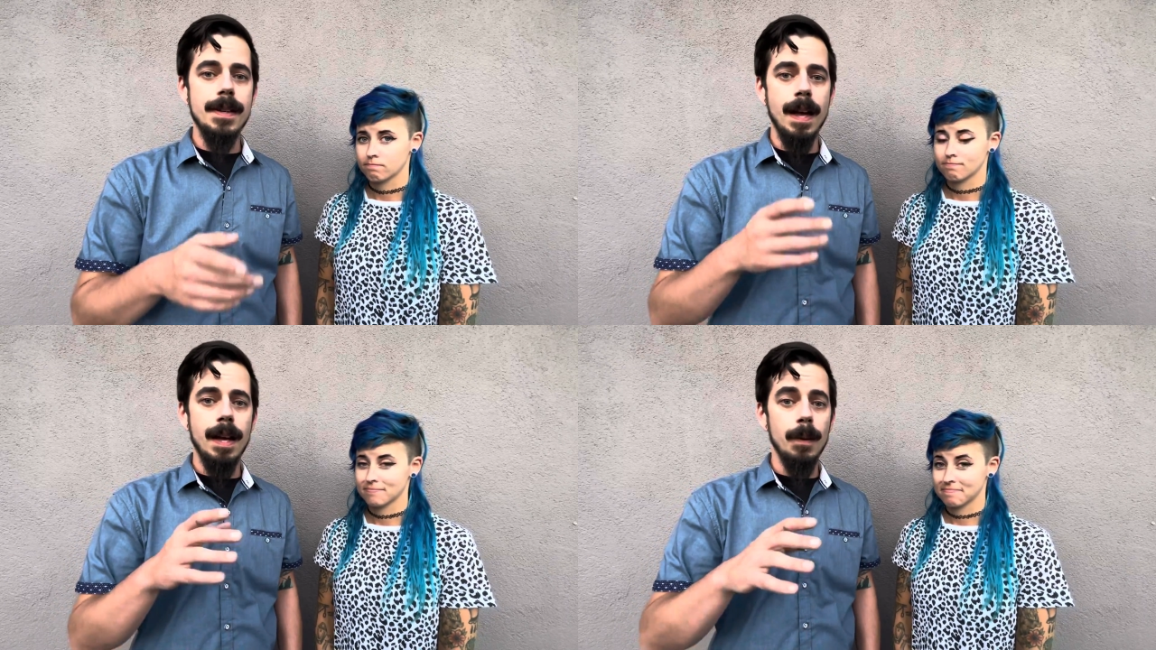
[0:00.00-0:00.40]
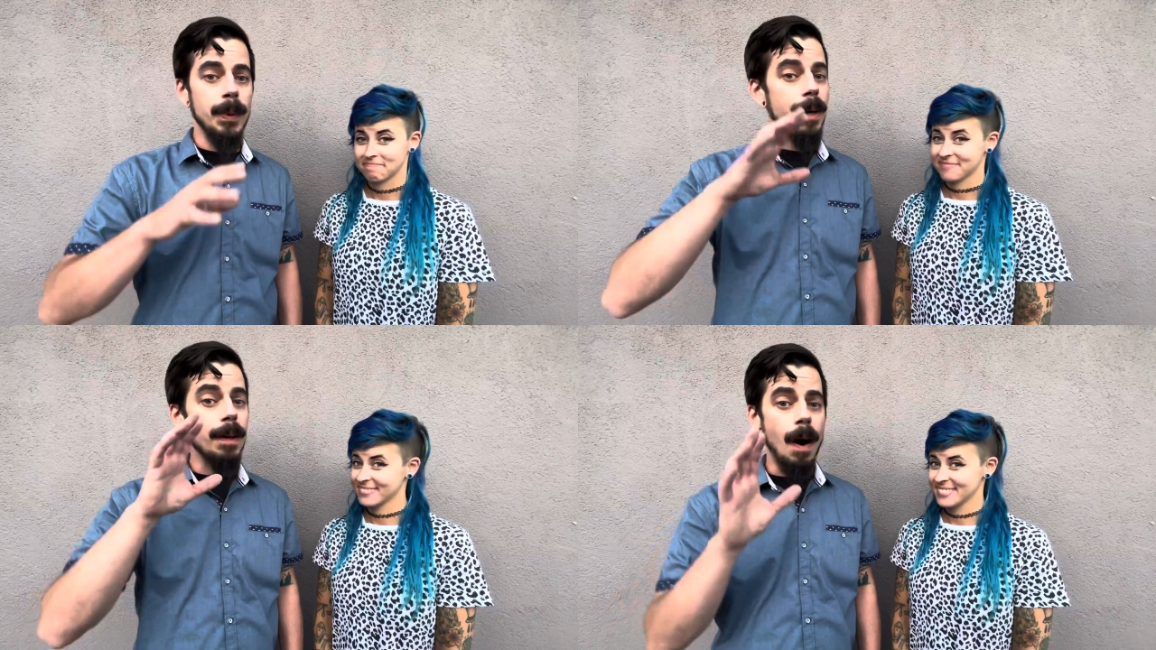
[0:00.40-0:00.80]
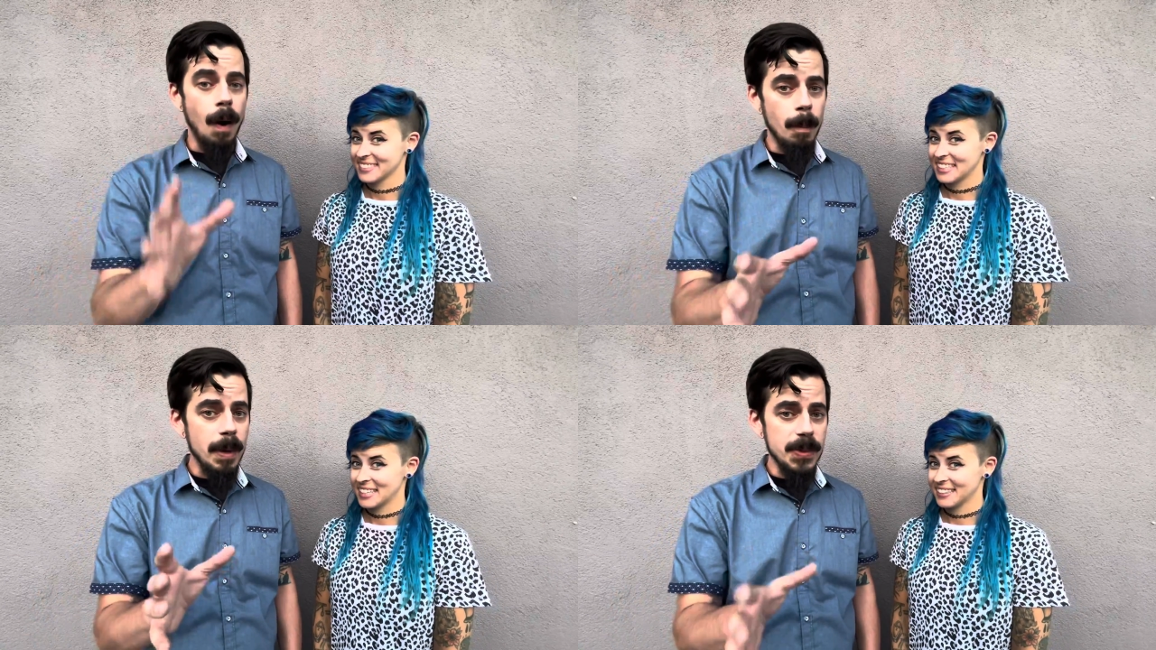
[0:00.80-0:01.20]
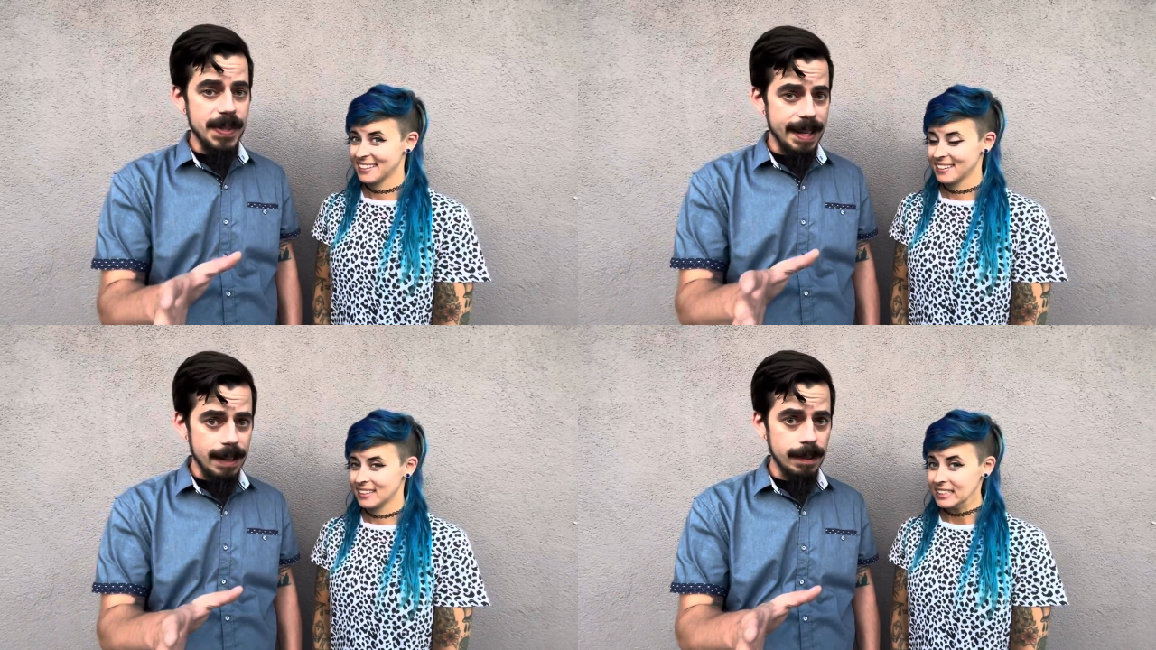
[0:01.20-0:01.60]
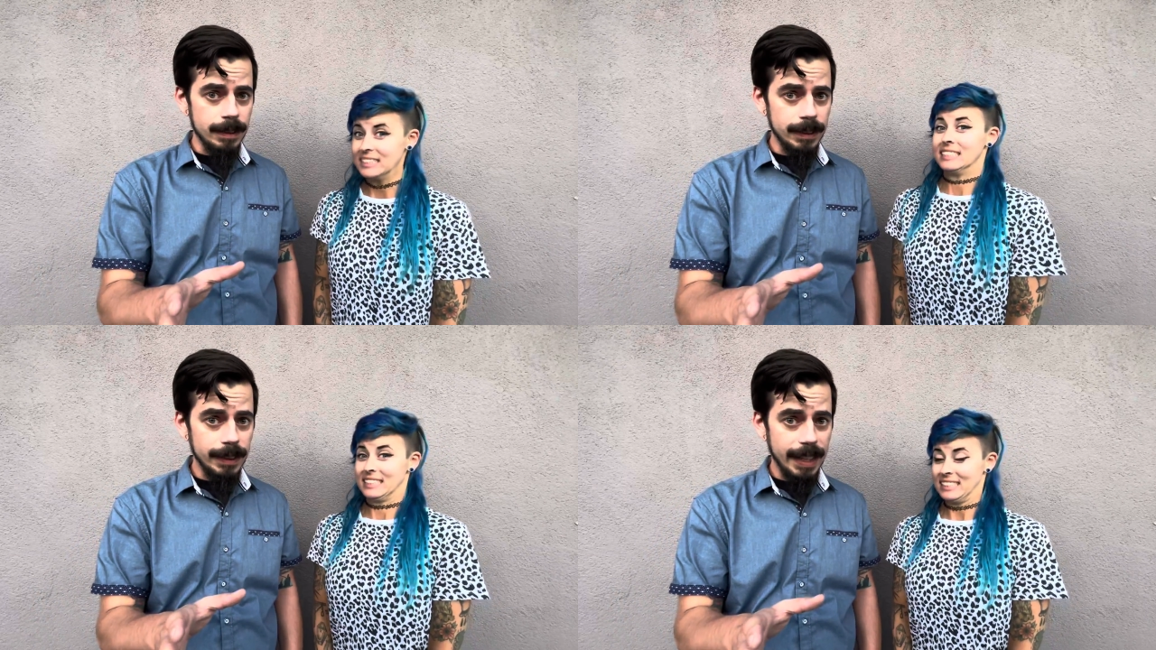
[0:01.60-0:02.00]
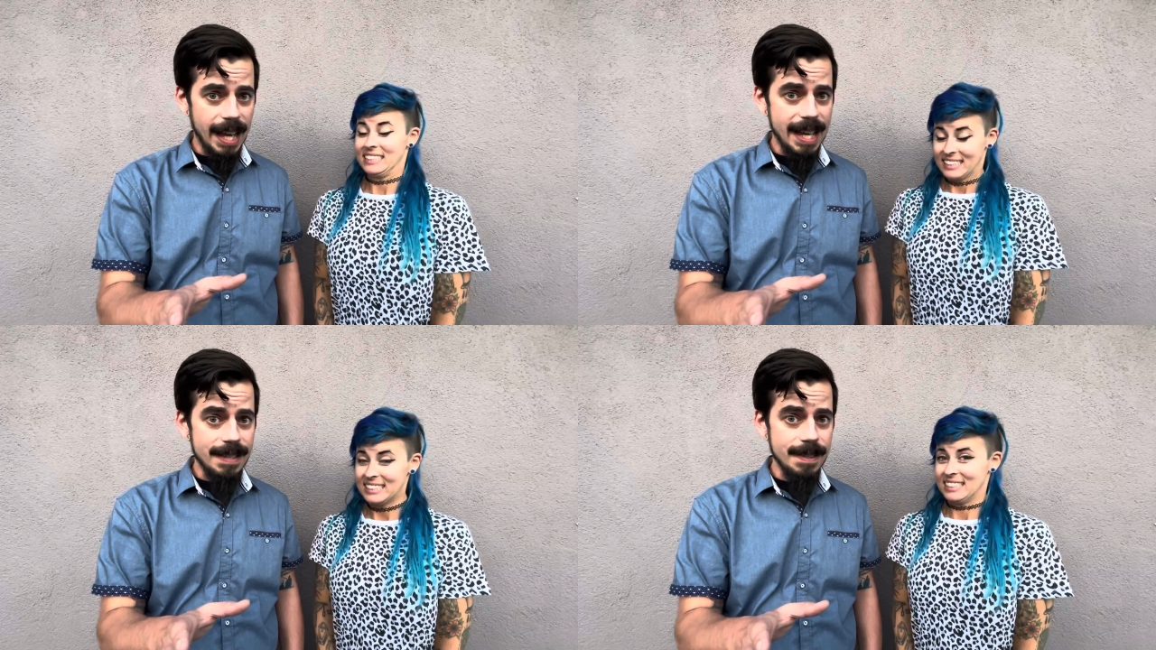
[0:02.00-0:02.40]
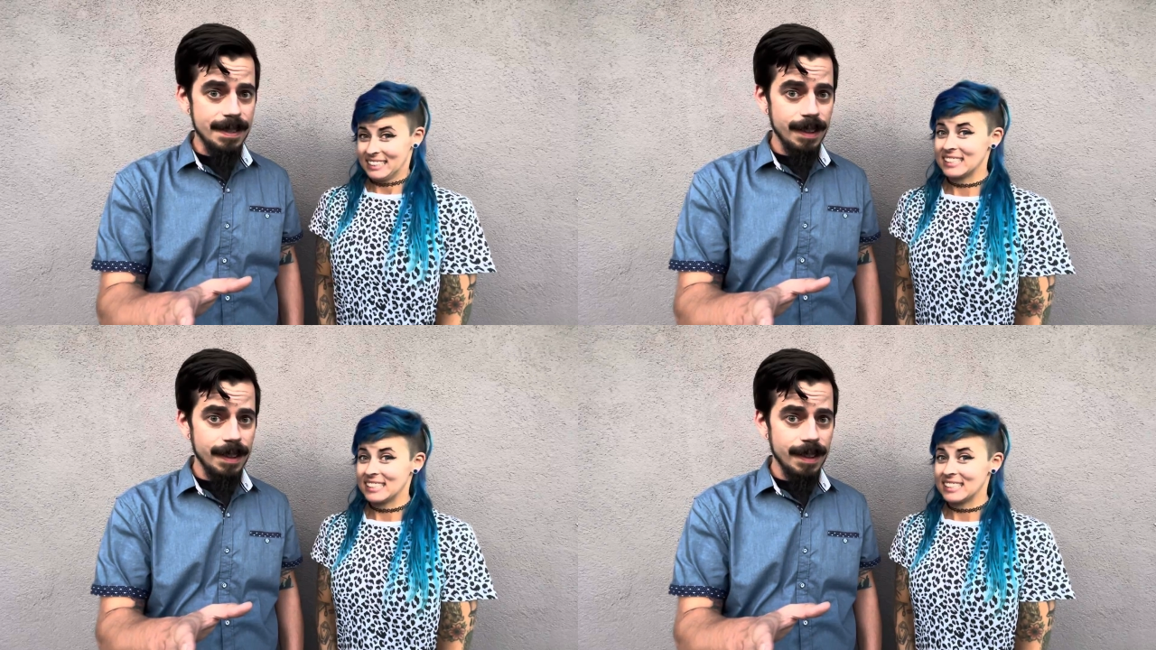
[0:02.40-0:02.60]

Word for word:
Speaker 1: Uh, we are almost there, guys.